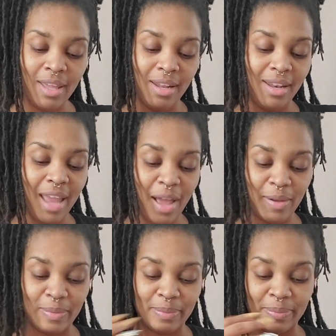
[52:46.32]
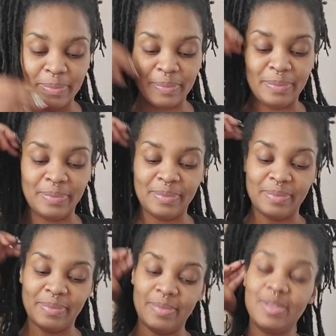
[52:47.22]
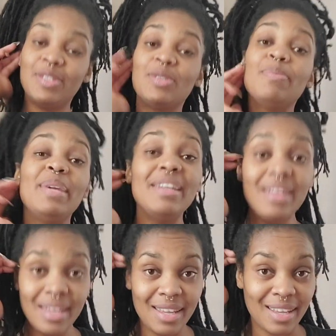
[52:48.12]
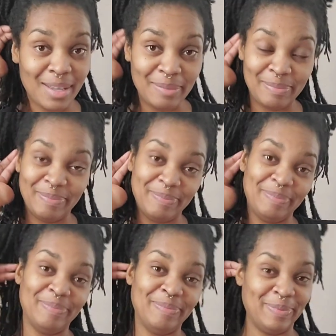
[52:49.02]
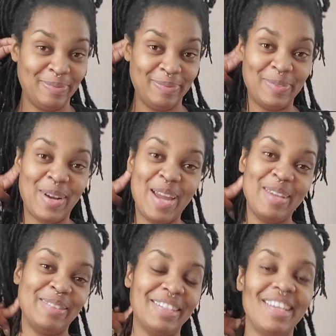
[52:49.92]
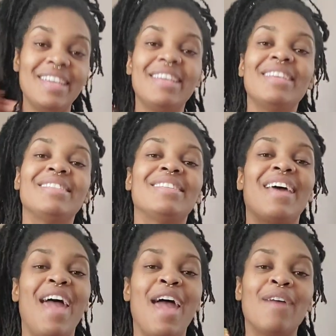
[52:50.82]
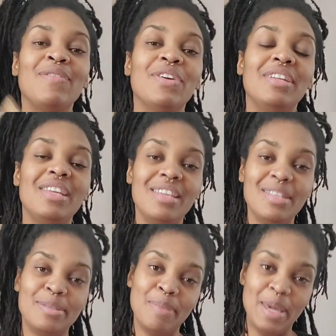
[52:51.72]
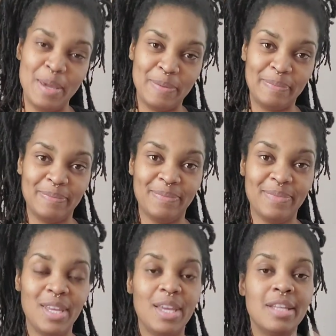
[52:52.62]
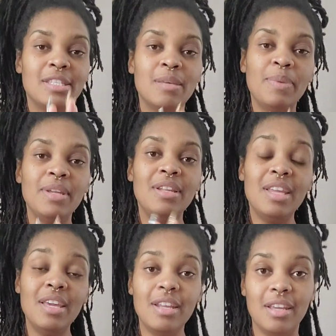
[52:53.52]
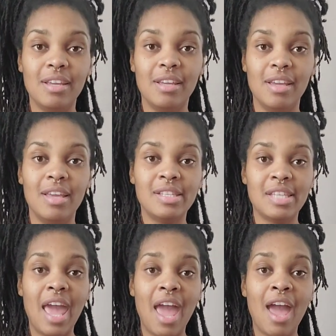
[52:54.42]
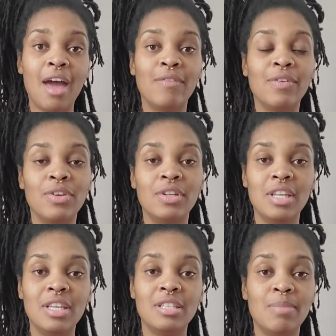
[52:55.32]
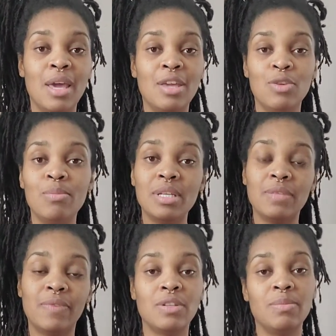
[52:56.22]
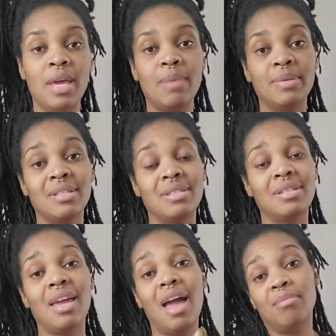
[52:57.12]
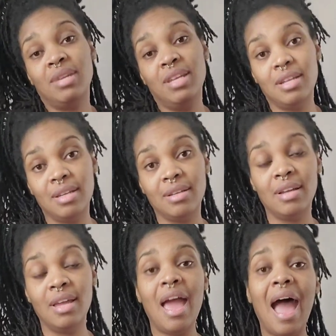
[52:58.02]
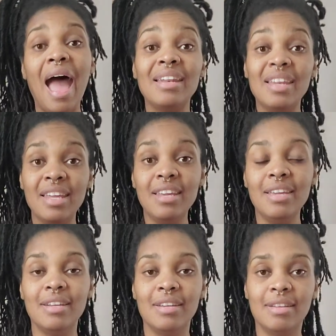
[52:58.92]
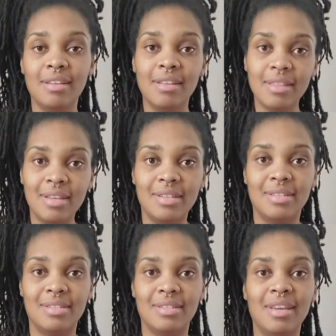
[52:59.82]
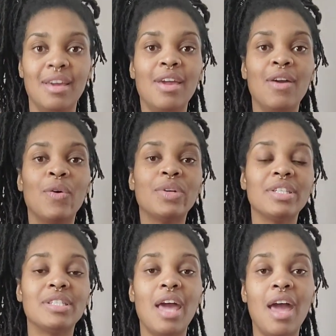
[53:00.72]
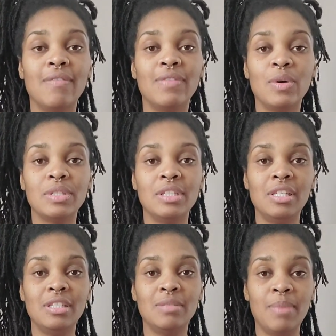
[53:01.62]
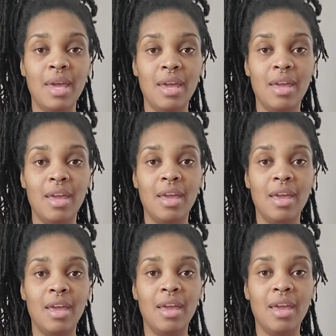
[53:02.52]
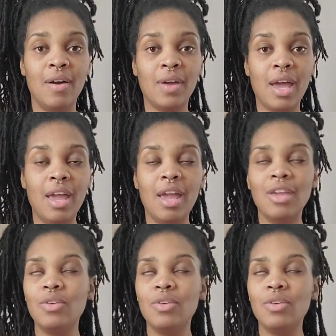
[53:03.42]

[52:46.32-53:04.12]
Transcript: now, to be needy, right, is to have your needs met. To be needy is to have your needs met. You must first be able to say, I'm needy. I need this in order to have those needs met. Okay? And